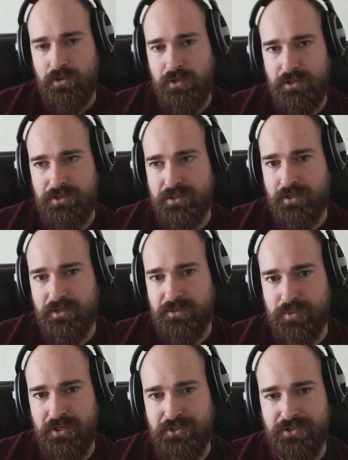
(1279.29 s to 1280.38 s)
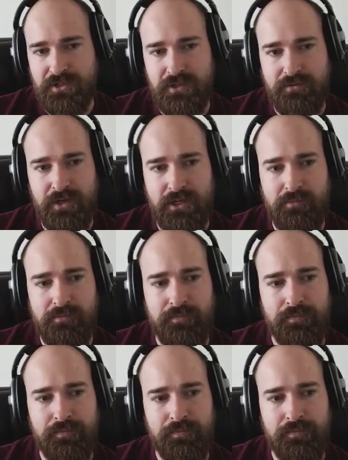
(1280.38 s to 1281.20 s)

He's, uh, he's pretty interested in defending him.